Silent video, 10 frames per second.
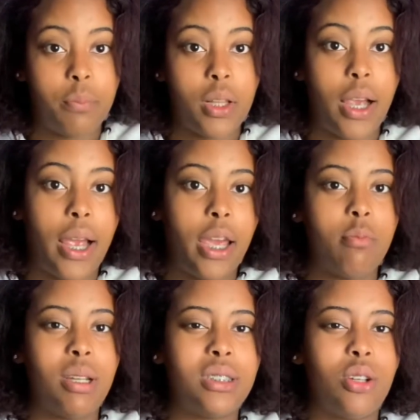Like I
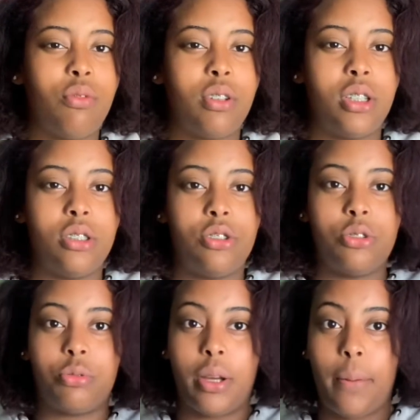gave myself a
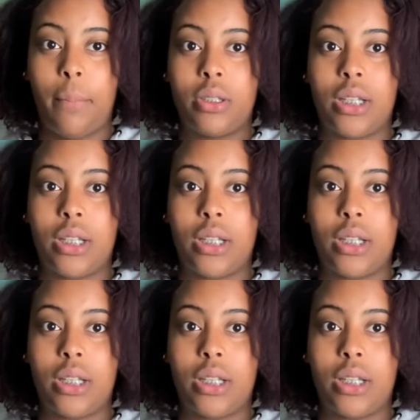trim